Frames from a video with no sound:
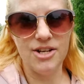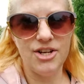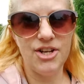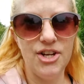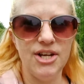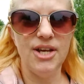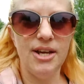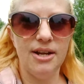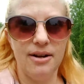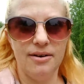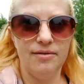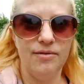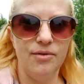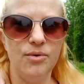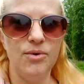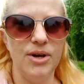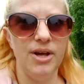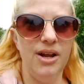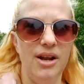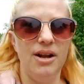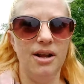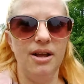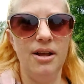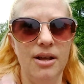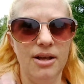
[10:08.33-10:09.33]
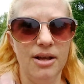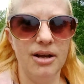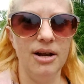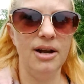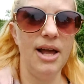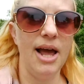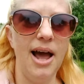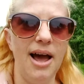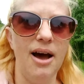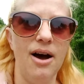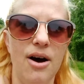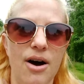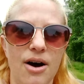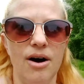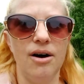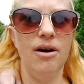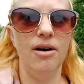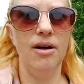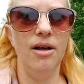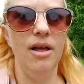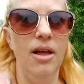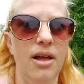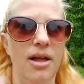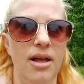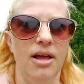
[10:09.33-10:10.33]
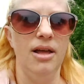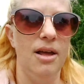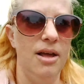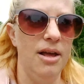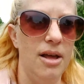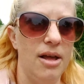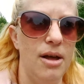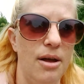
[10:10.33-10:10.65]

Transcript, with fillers: so that she can avoid at all